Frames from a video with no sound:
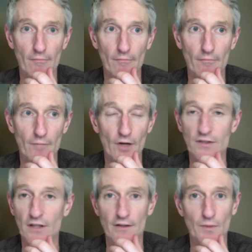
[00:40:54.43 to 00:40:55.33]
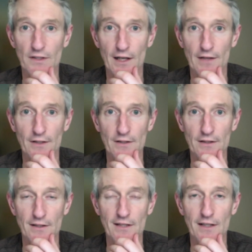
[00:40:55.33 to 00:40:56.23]
most other specialities. It's
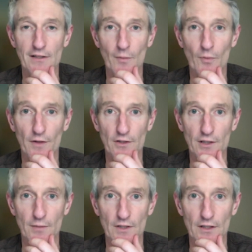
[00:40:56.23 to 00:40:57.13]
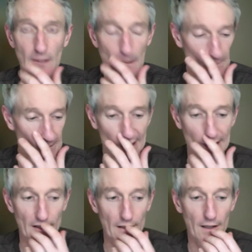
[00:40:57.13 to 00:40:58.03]
essentially apprenticeship teaching.
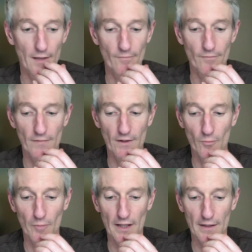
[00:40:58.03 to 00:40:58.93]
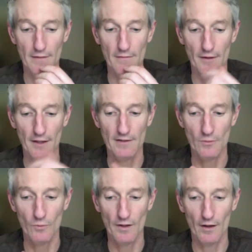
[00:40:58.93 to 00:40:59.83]
You'll be in theatre
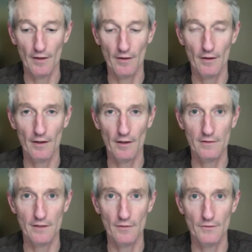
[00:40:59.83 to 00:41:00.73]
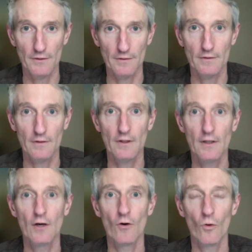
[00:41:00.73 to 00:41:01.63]
with either a consultant
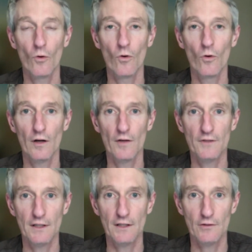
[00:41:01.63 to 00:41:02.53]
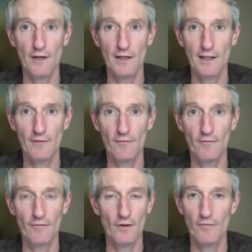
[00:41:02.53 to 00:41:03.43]
or a senior trainee for